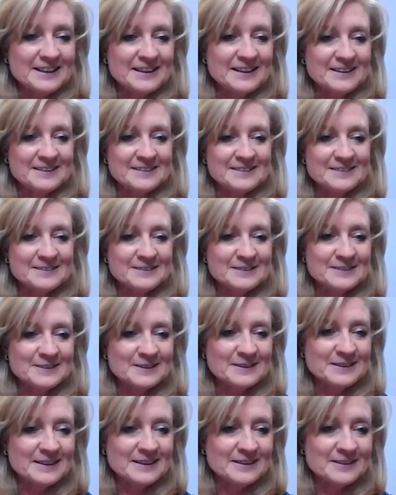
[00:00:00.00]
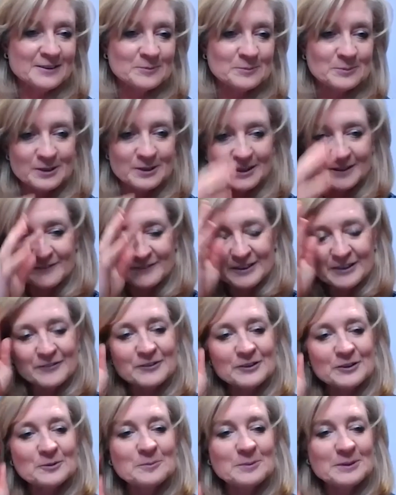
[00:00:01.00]
in our private
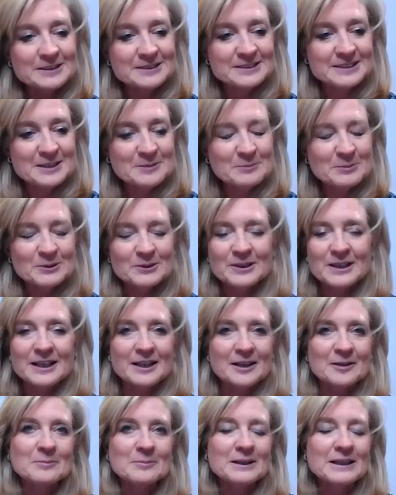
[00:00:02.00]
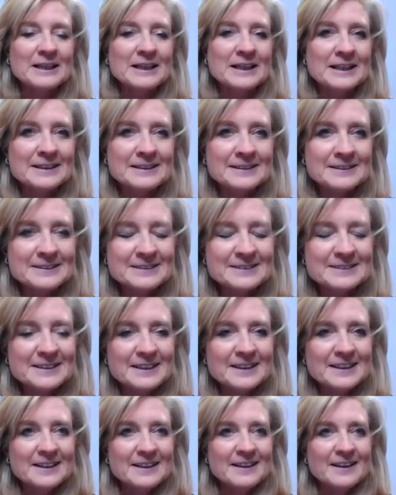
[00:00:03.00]
group in Slimpod Club, and
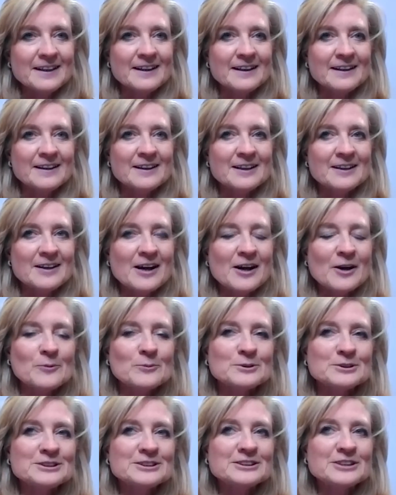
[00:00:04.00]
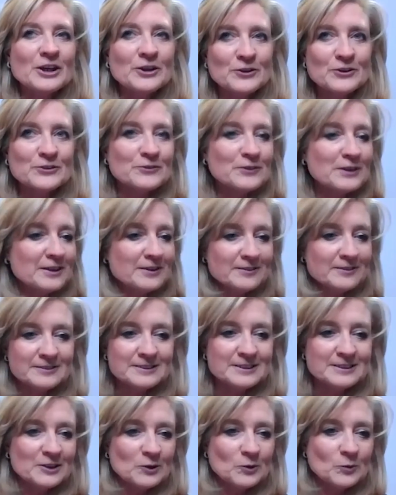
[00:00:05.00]
I was so
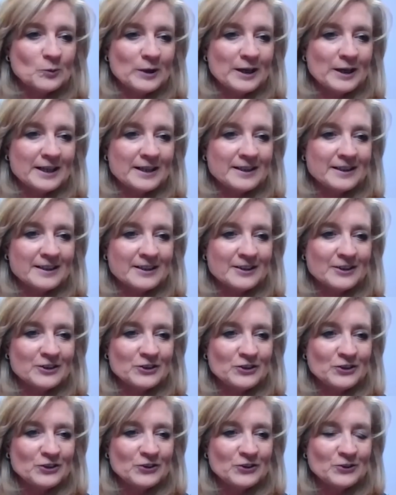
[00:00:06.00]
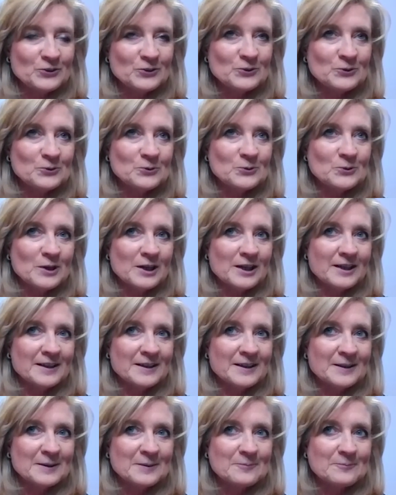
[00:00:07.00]
thrilled when you
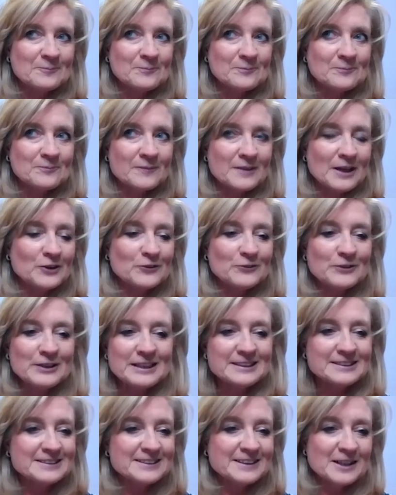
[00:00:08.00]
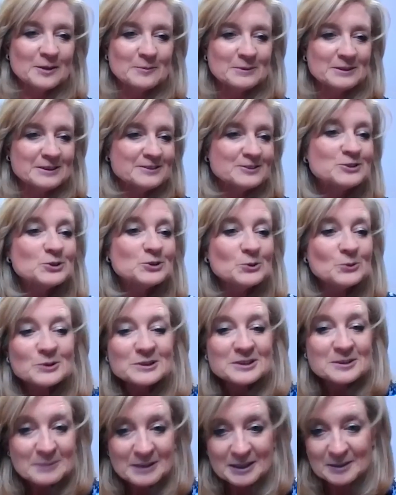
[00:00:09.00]
agreed to come and
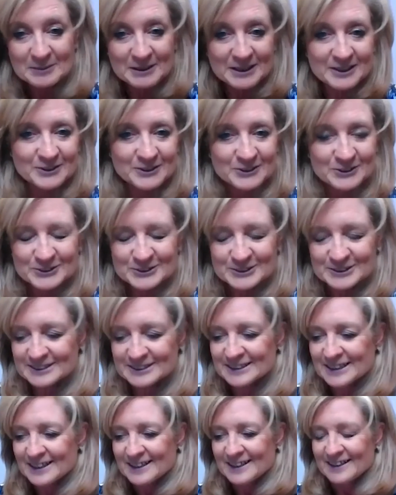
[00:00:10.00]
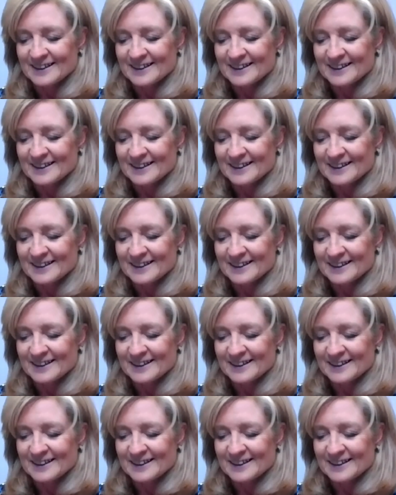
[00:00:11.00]
talk to me because